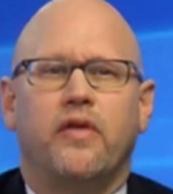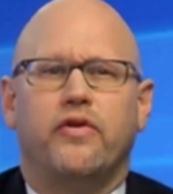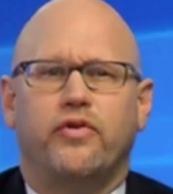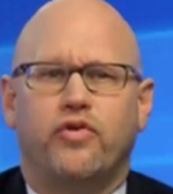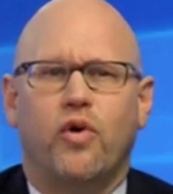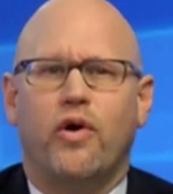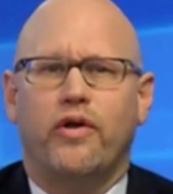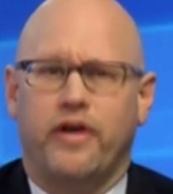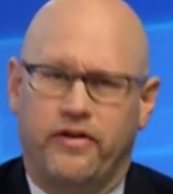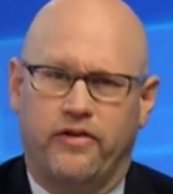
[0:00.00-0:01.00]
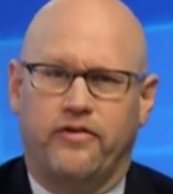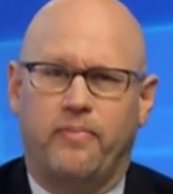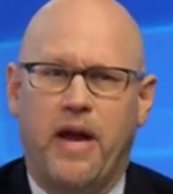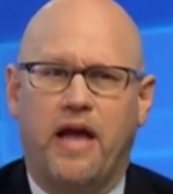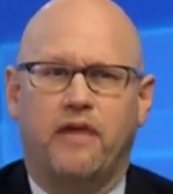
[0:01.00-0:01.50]
The tutorial in its
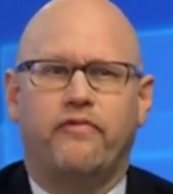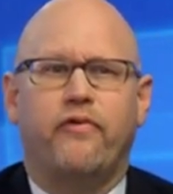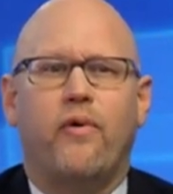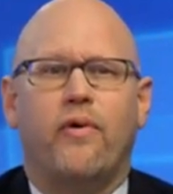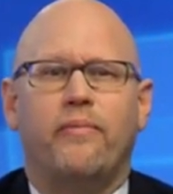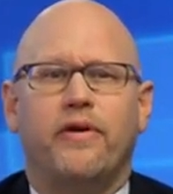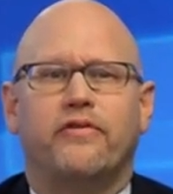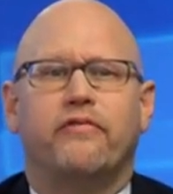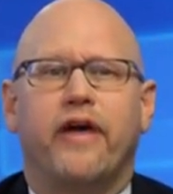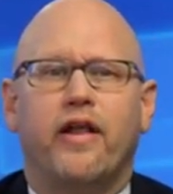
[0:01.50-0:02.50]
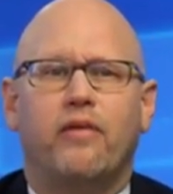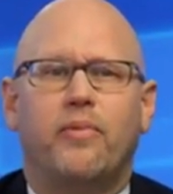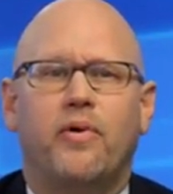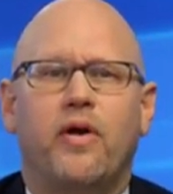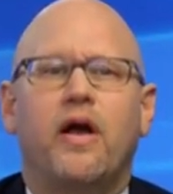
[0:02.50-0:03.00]
expanded form is
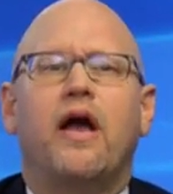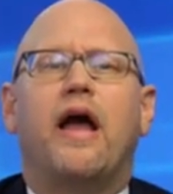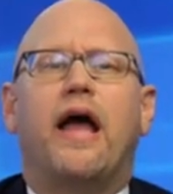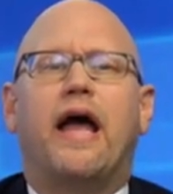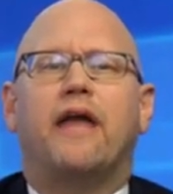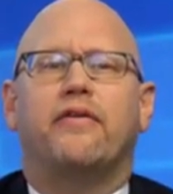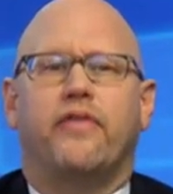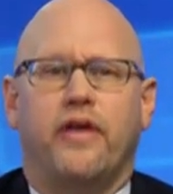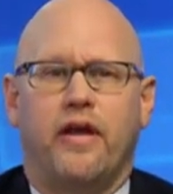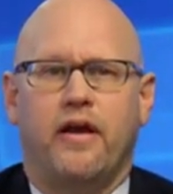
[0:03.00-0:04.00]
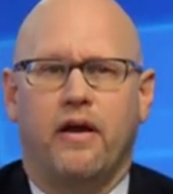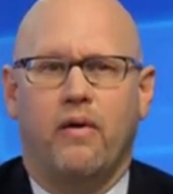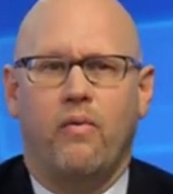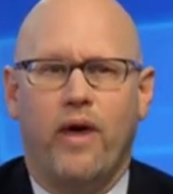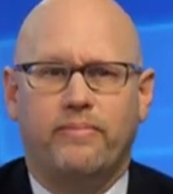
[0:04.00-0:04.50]
available at the
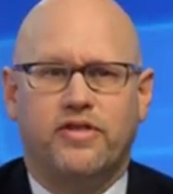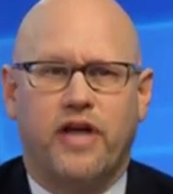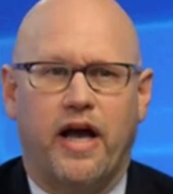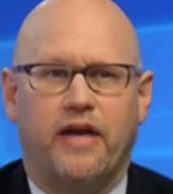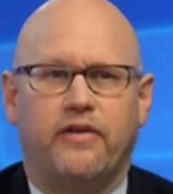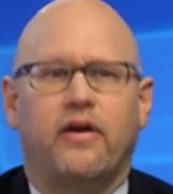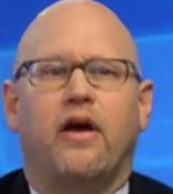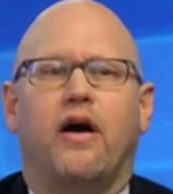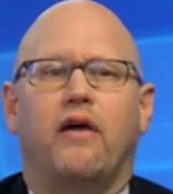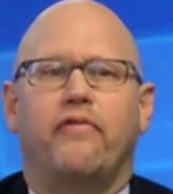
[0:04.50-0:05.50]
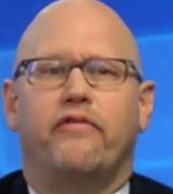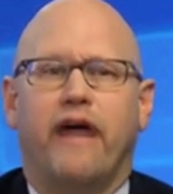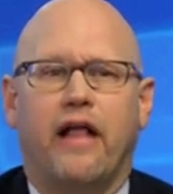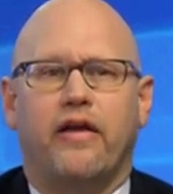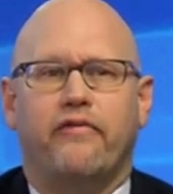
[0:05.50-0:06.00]
website of the
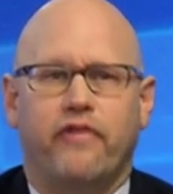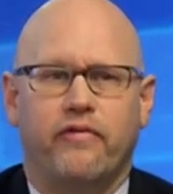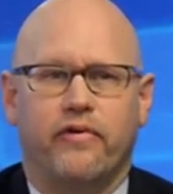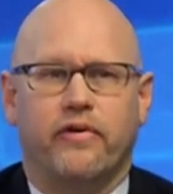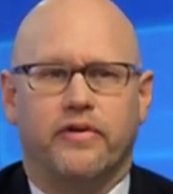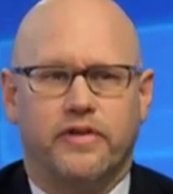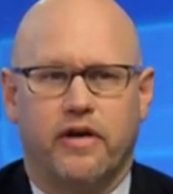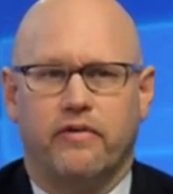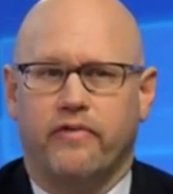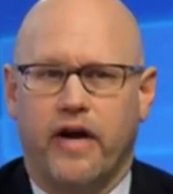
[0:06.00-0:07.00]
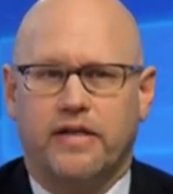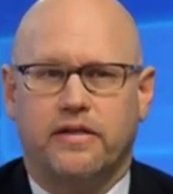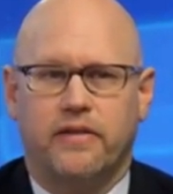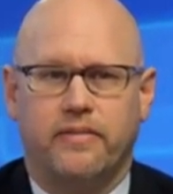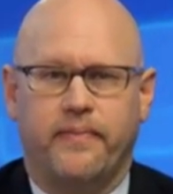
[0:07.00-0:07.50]
Valley Fever Center for
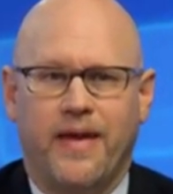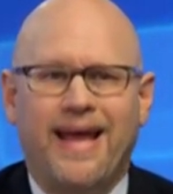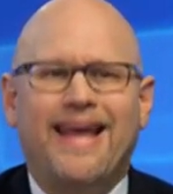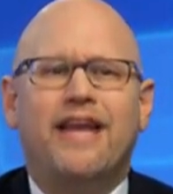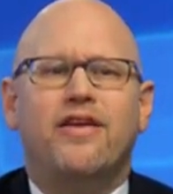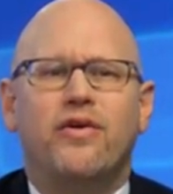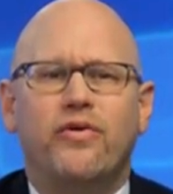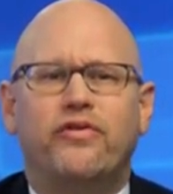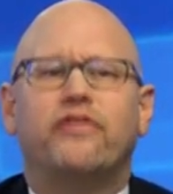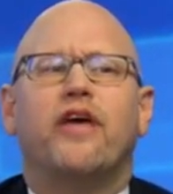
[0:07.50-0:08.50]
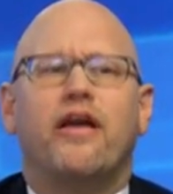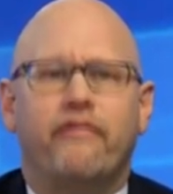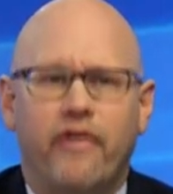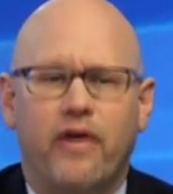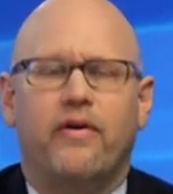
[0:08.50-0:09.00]
Excellence. It uses a
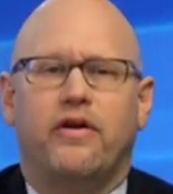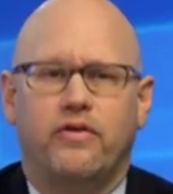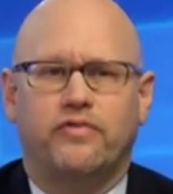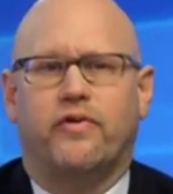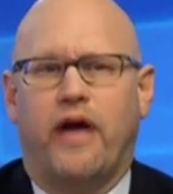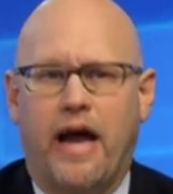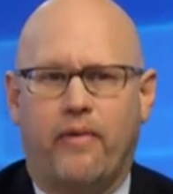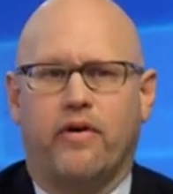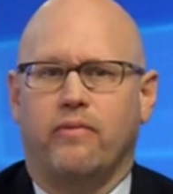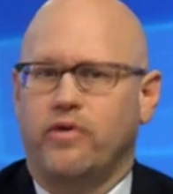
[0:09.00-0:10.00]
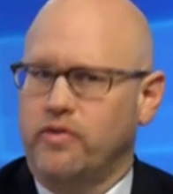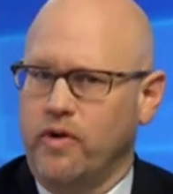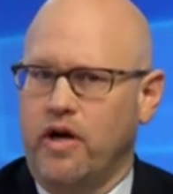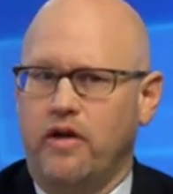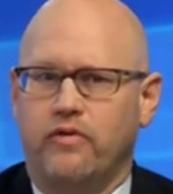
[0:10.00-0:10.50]
very useful acronym, which we're
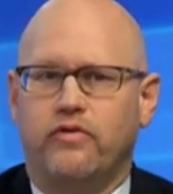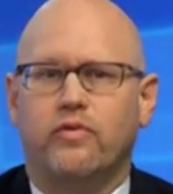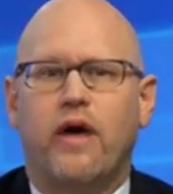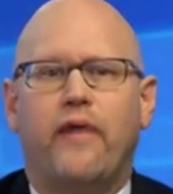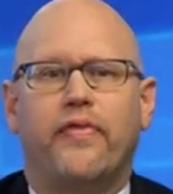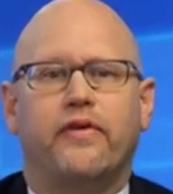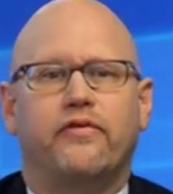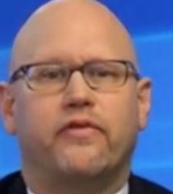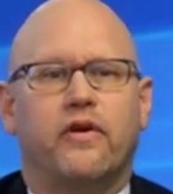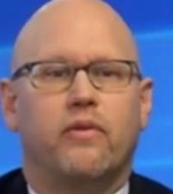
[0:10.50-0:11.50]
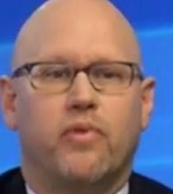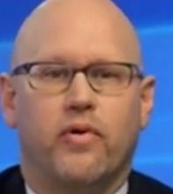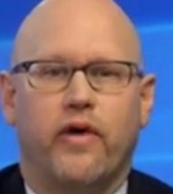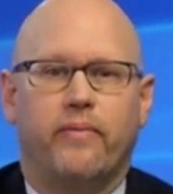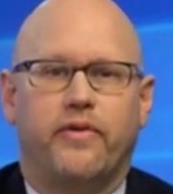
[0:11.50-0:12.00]
going to use throughout this
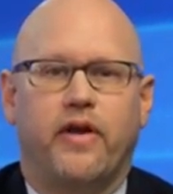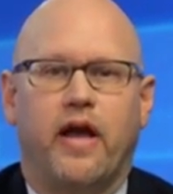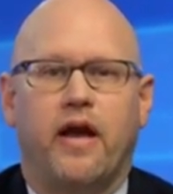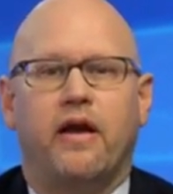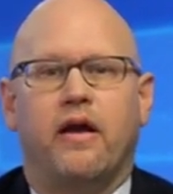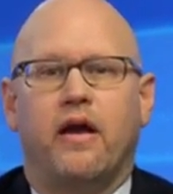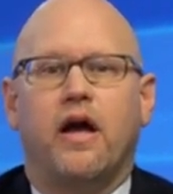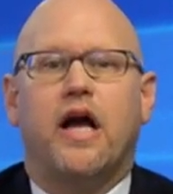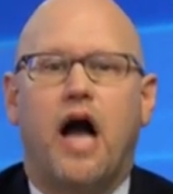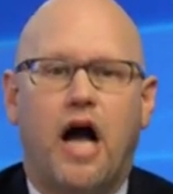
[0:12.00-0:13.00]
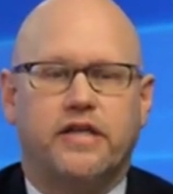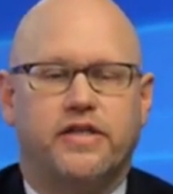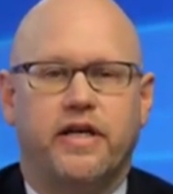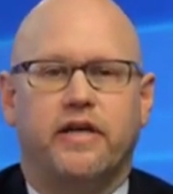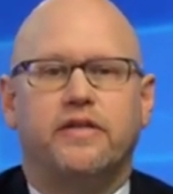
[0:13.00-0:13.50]
program today
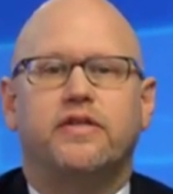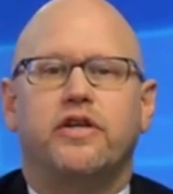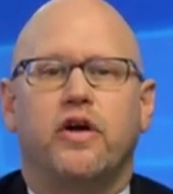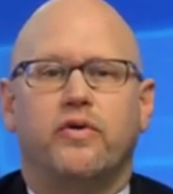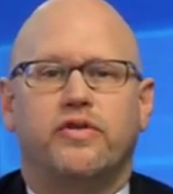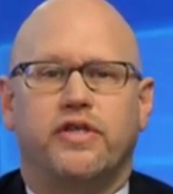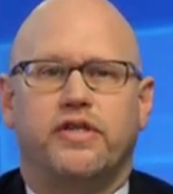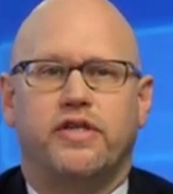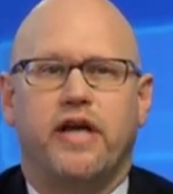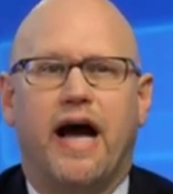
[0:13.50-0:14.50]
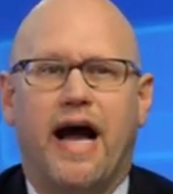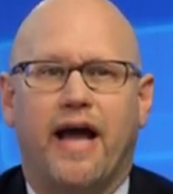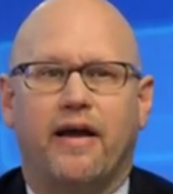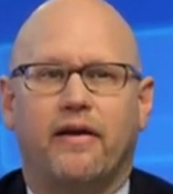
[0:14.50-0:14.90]
COCCI, C O C C I.